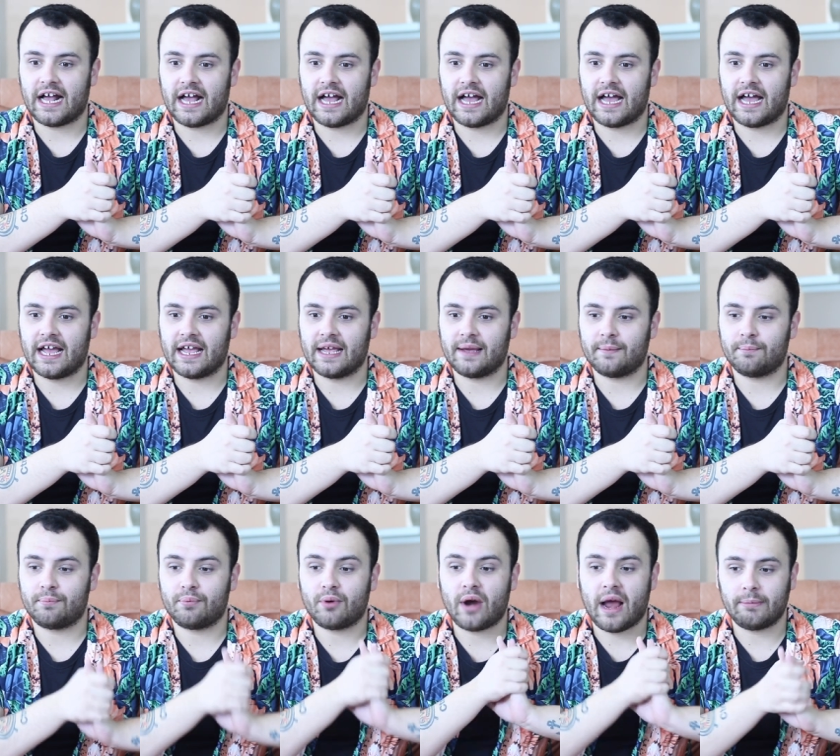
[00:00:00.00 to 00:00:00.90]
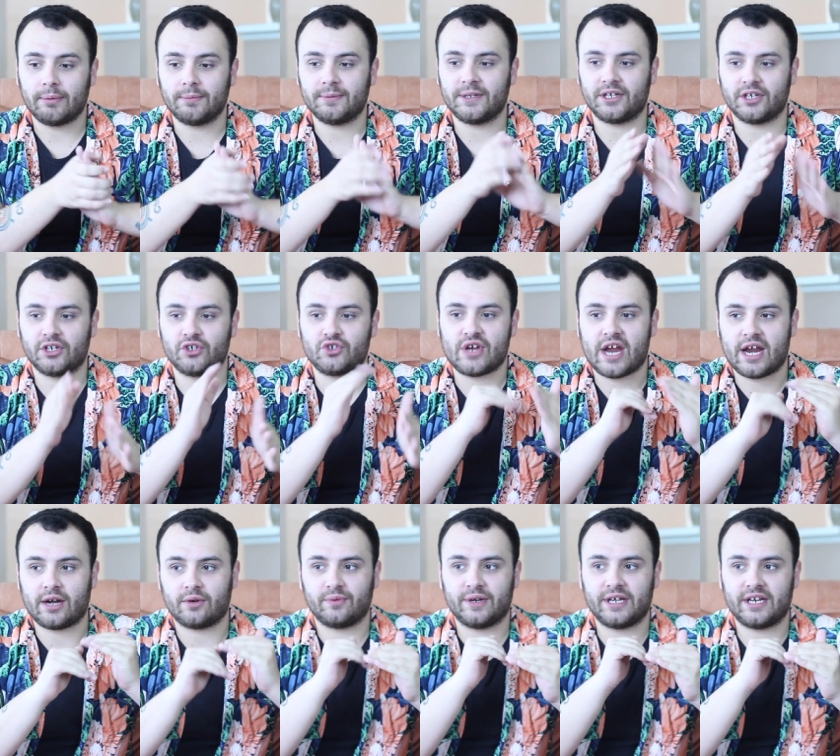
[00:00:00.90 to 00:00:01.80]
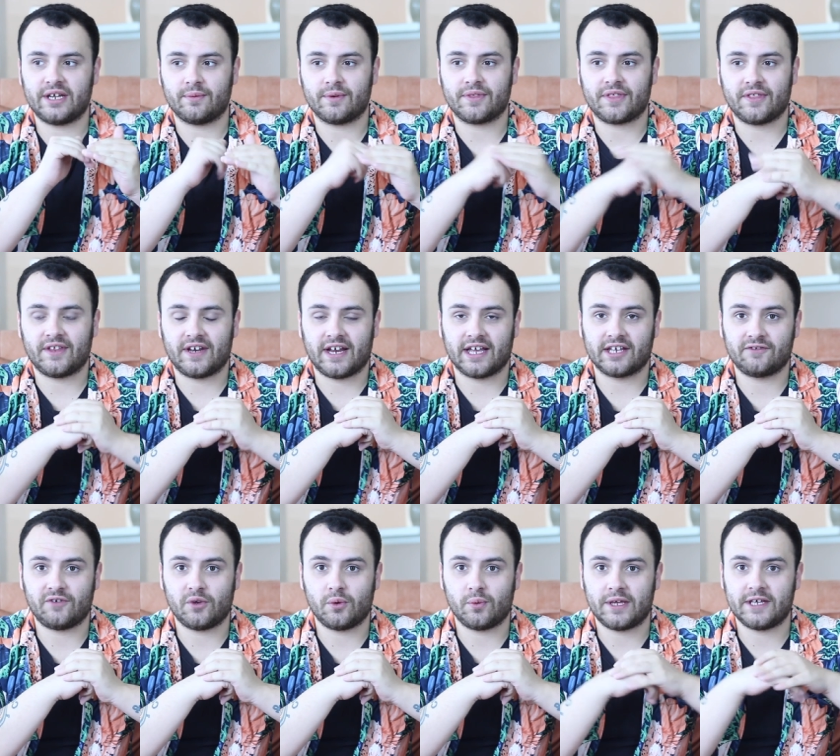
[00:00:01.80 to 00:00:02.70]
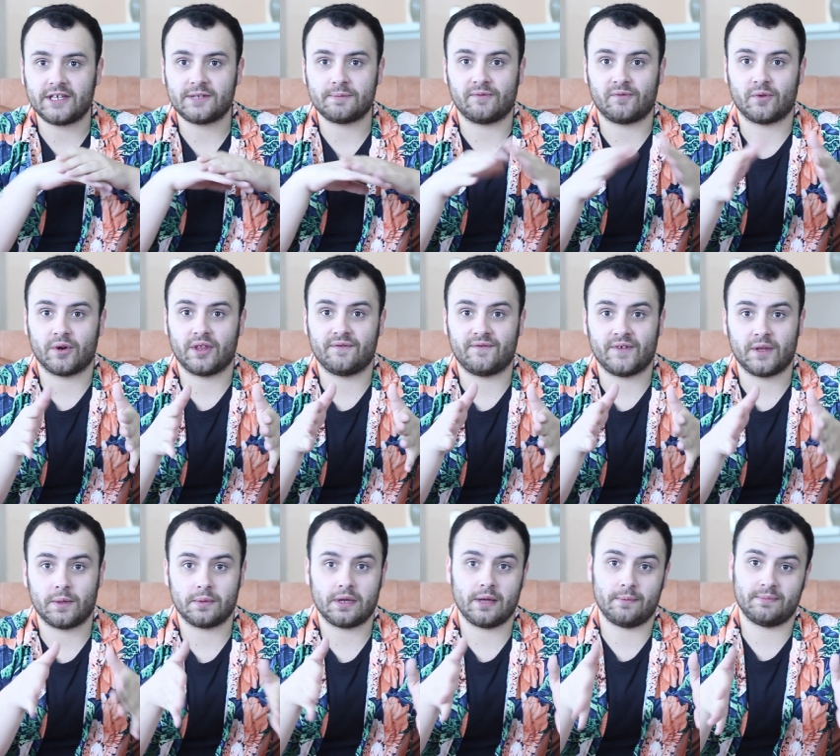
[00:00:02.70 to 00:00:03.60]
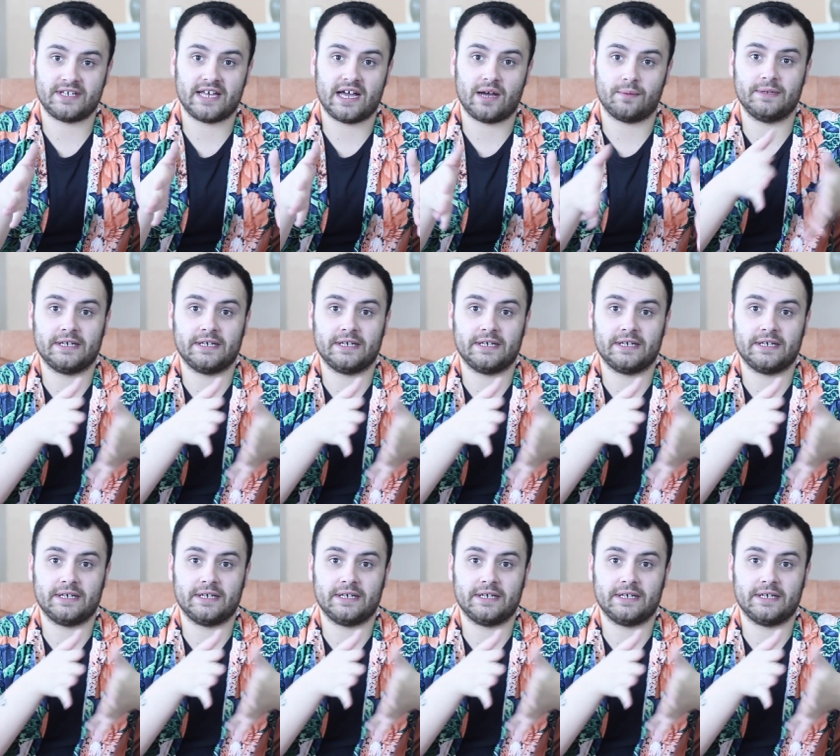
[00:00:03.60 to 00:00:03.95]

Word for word: I'm probably going to try to read it within the next few weeks before the film comes out,